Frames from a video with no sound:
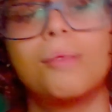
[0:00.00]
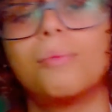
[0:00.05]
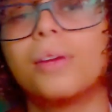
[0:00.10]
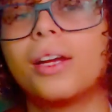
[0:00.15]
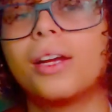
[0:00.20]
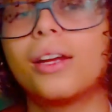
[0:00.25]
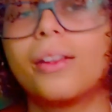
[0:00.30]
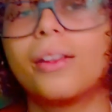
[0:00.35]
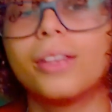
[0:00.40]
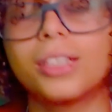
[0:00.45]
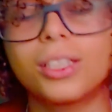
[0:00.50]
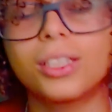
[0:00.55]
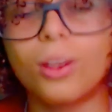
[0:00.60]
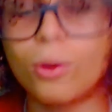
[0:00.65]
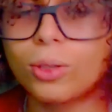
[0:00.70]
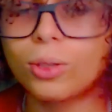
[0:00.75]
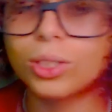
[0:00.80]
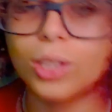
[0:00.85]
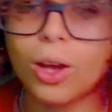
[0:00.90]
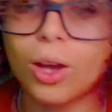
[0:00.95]
Man,
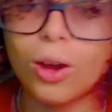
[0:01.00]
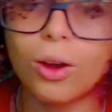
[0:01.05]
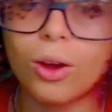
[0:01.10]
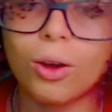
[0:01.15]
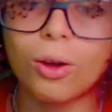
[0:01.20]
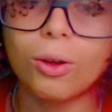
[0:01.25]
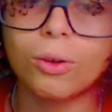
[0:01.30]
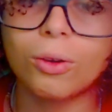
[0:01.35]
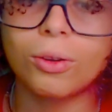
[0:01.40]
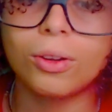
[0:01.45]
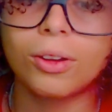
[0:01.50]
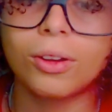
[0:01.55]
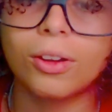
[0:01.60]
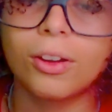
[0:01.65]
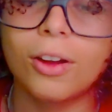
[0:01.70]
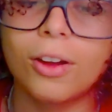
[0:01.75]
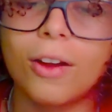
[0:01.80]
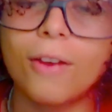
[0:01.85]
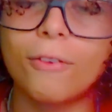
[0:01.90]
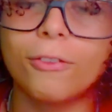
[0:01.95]
song's called
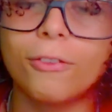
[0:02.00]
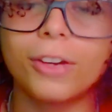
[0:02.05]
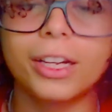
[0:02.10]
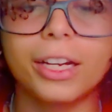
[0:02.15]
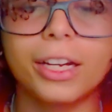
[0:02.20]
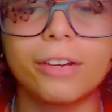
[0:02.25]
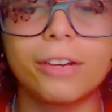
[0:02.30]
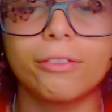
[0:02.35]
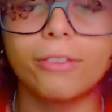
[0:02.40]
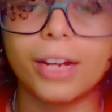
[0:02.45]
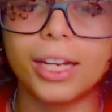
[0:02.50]
Freaking